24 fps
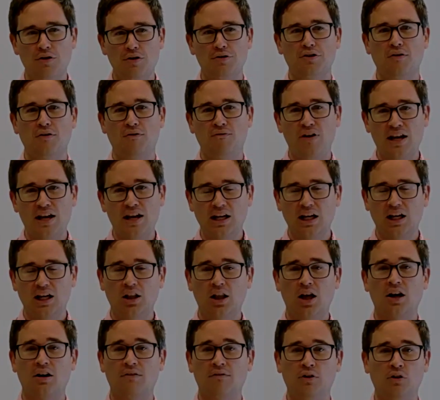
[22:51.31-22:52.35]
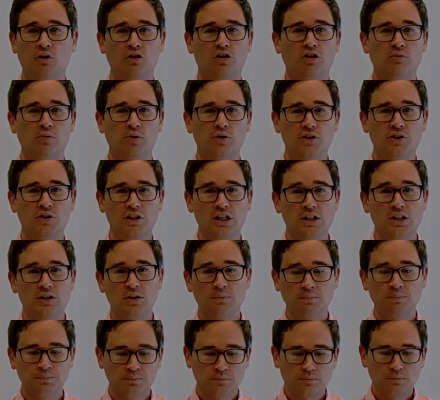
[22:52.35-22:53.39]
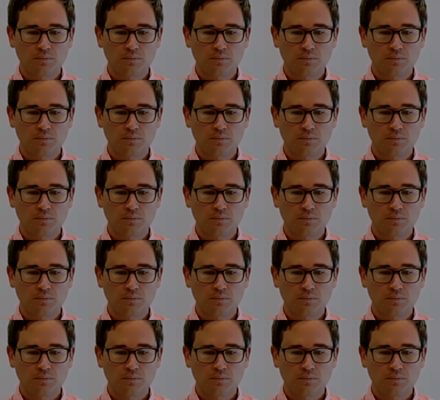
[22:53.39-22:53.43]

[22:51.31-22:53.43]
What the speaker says: They're defending a lot of vulnerable seats.